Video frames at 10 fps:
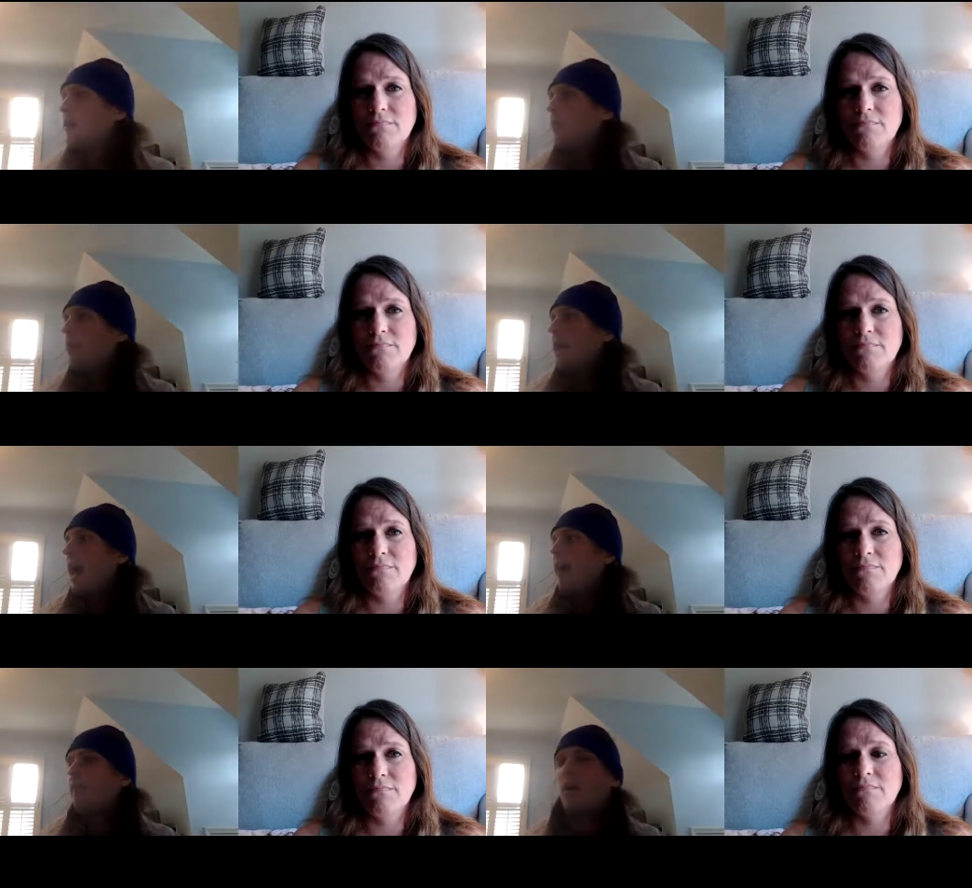Speaker 1: we
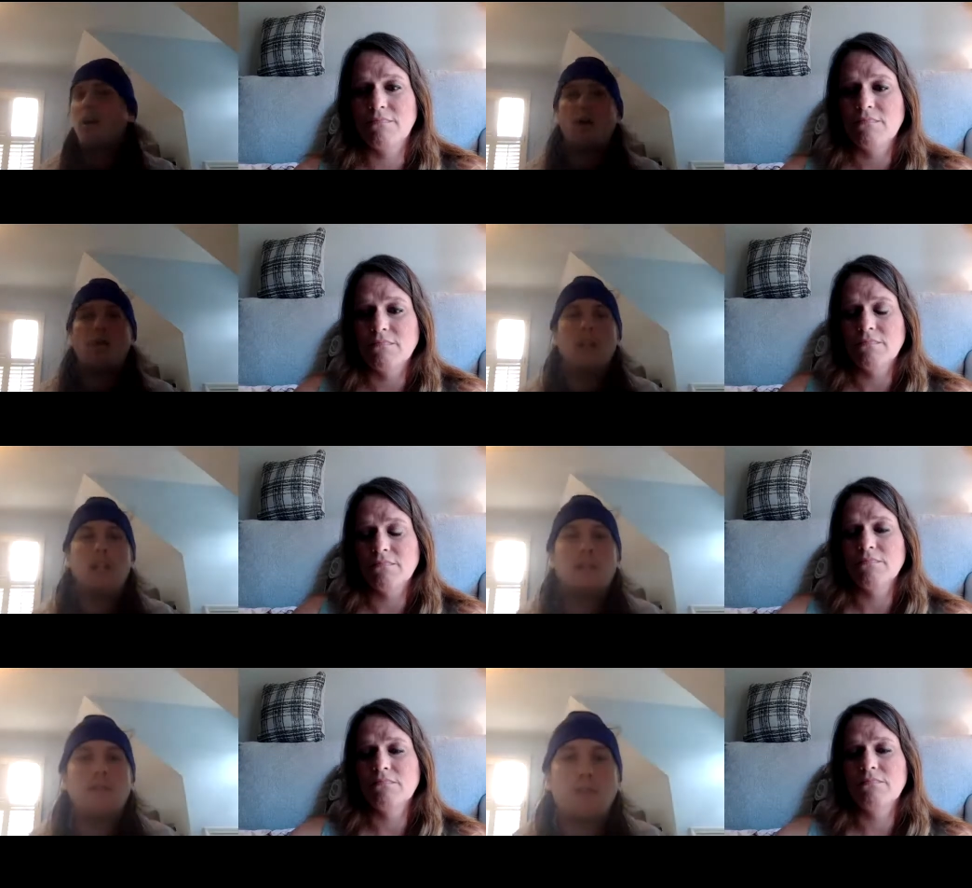have our
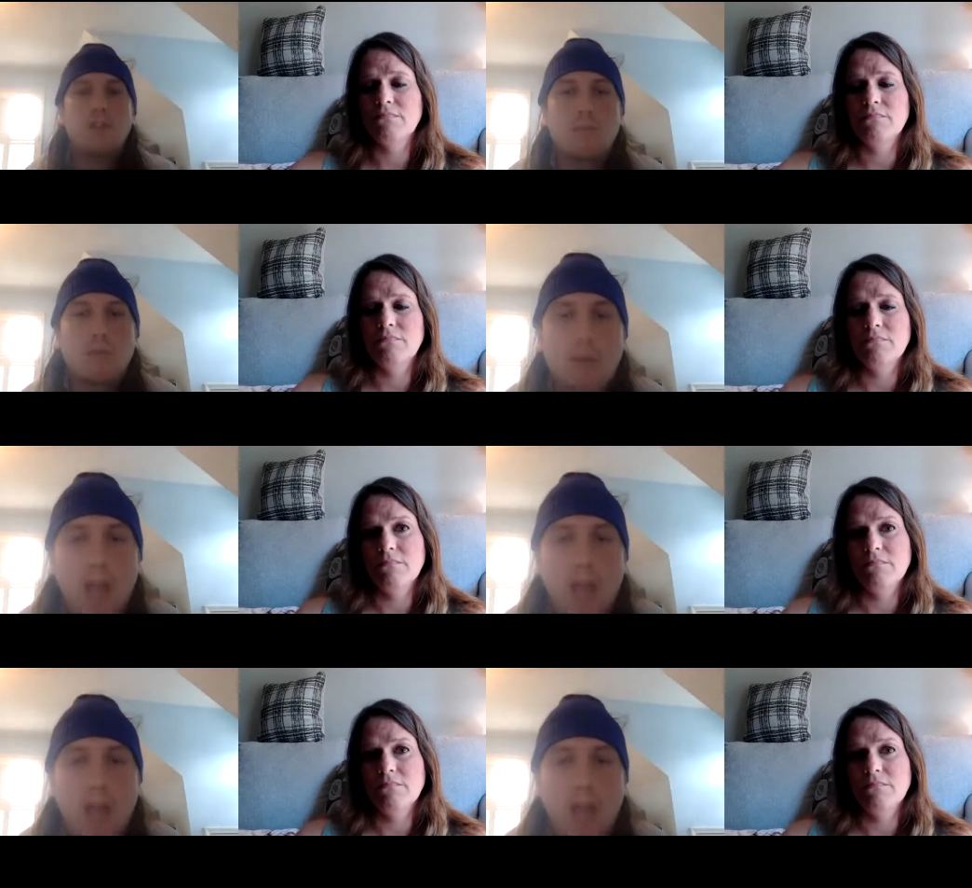own individual